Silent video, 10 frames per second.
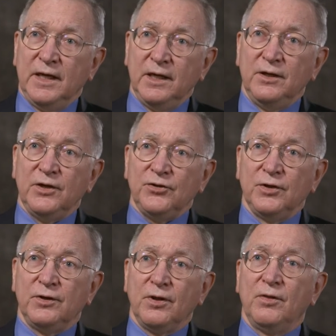in
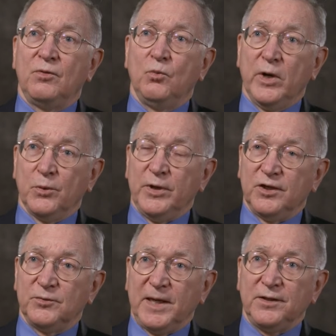addition to where we
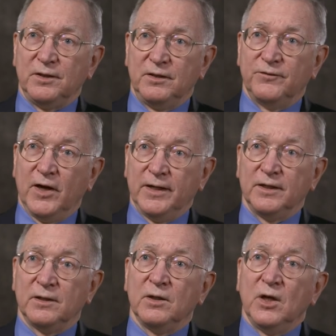expected to
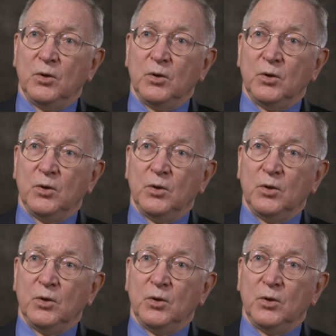find it,